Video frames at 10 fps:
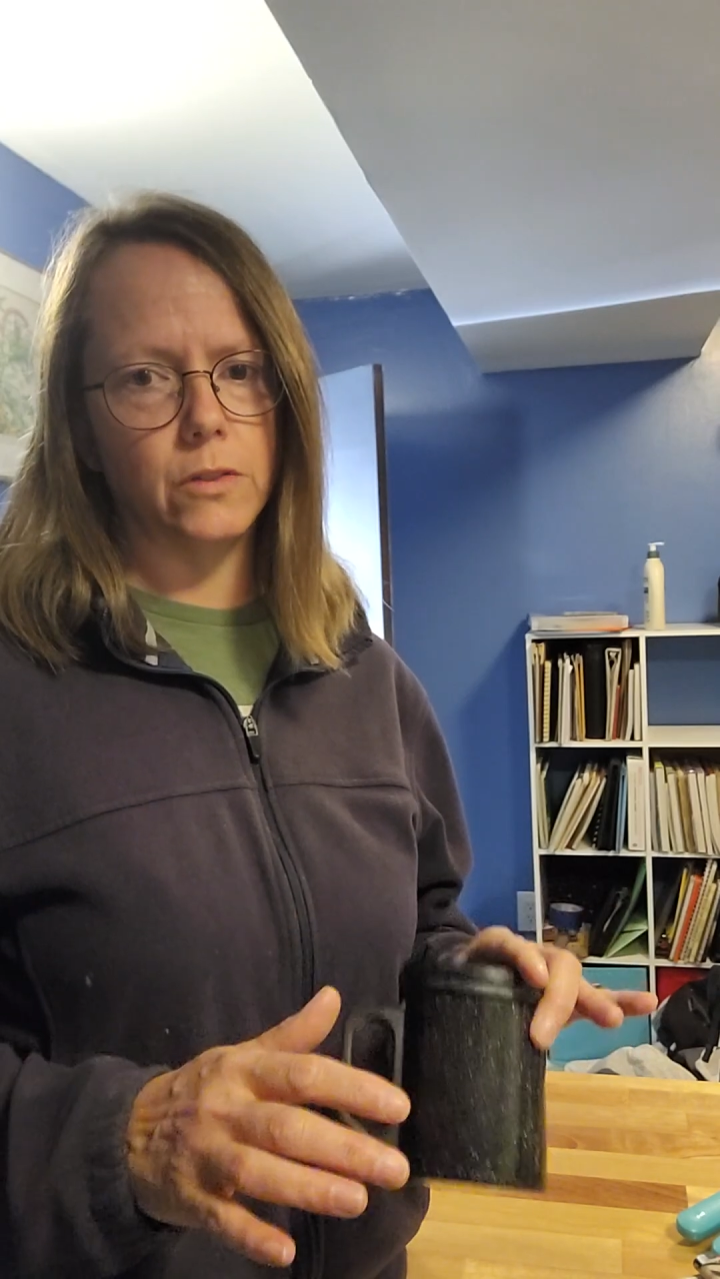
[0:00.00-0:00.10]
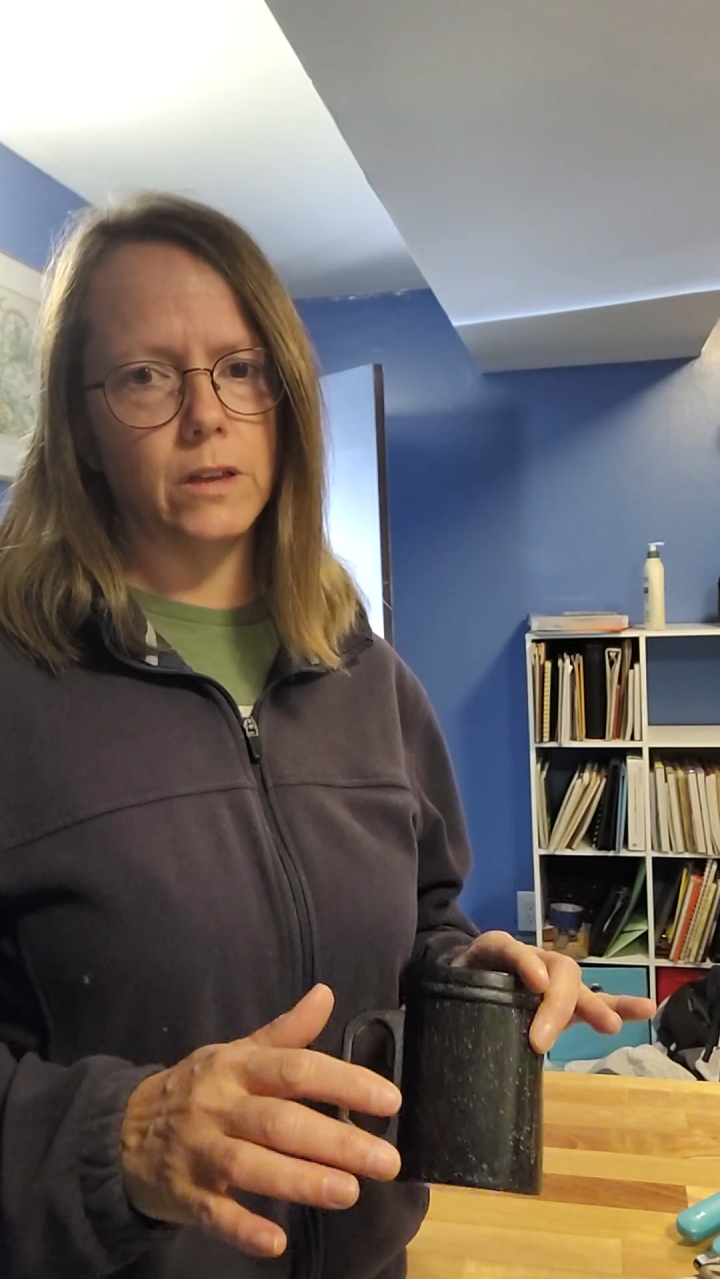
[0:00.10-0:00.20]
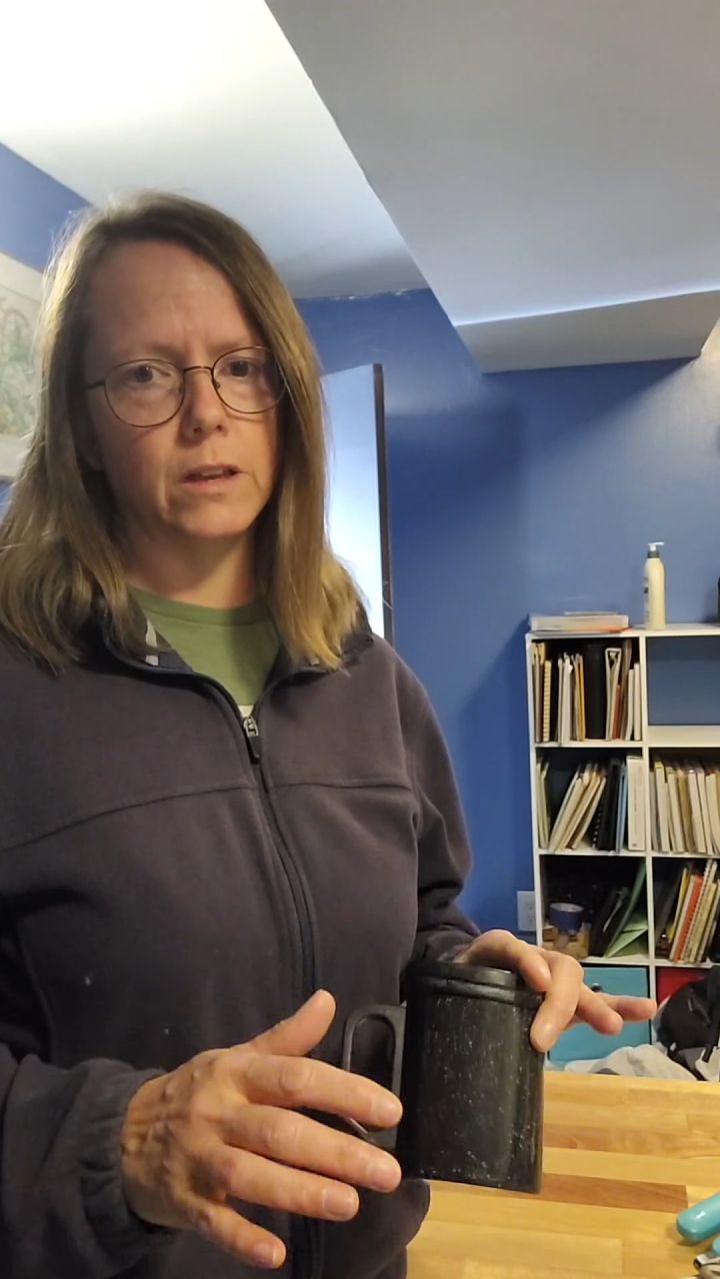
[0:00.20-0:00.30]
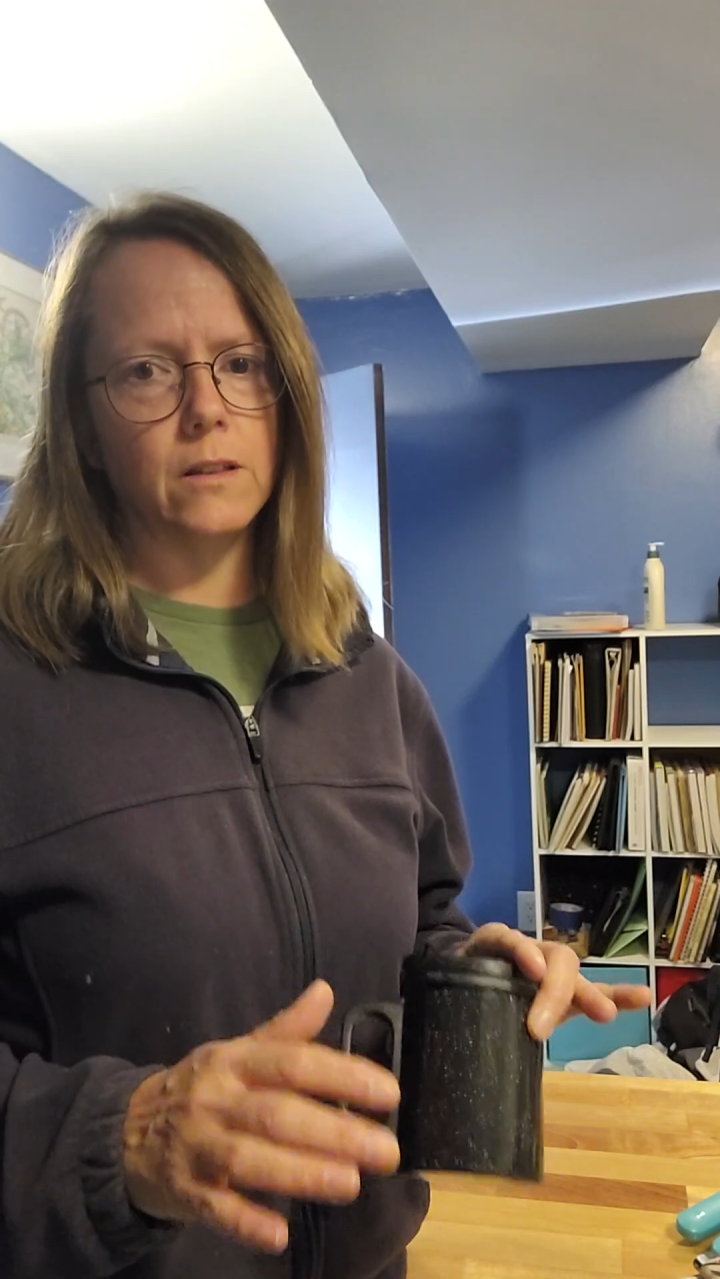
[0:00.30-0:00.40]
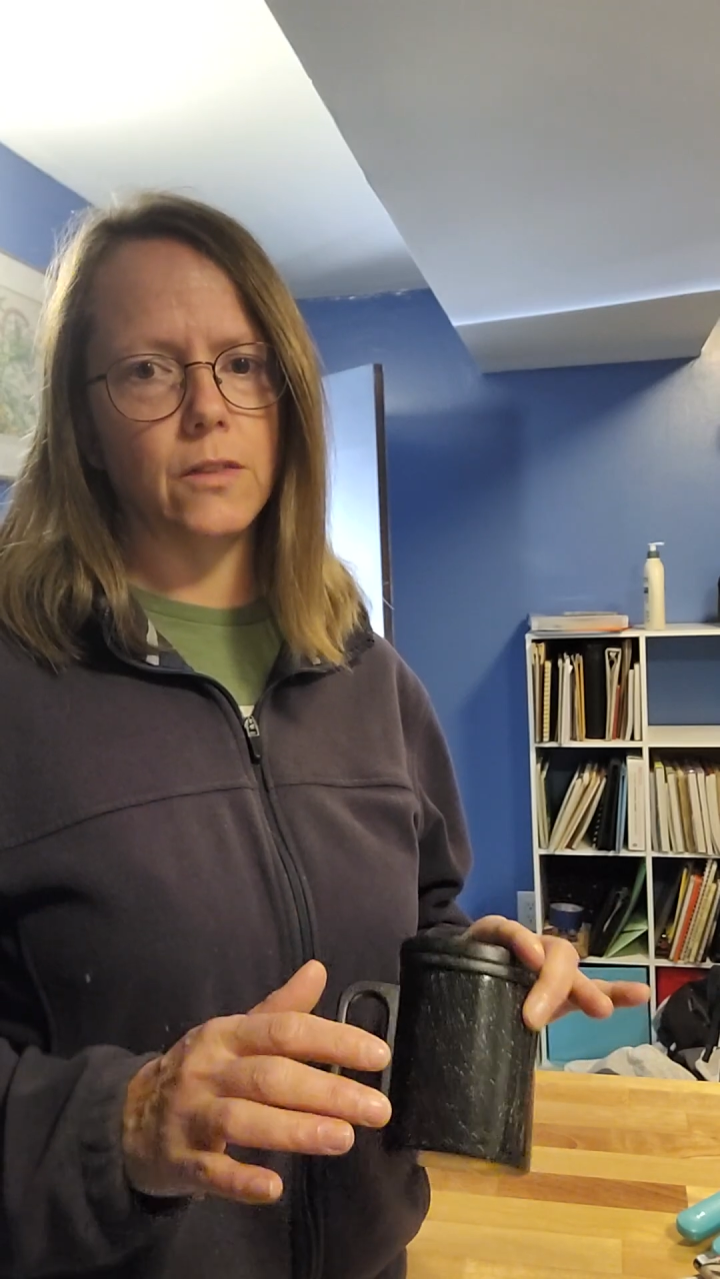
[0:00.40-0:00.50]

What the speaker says: thing,